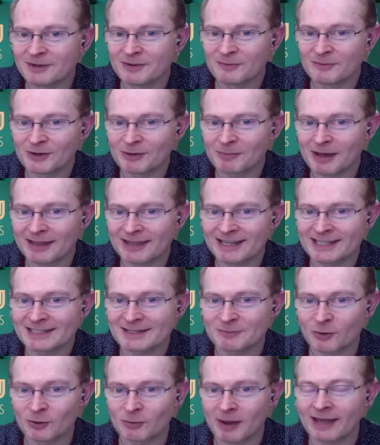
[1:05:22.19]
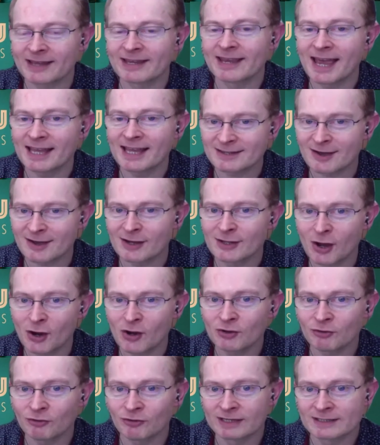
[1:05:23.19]
what about this and what about, yes, I know
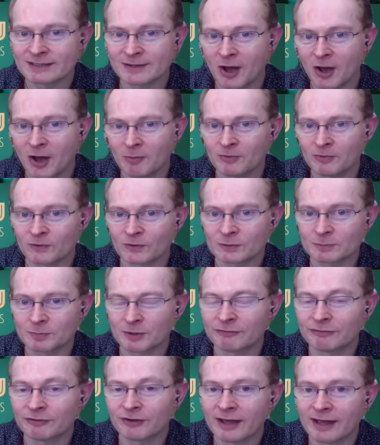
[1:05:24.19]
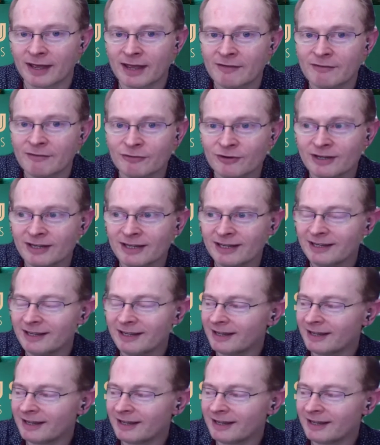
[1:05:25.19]
there are examples, but for every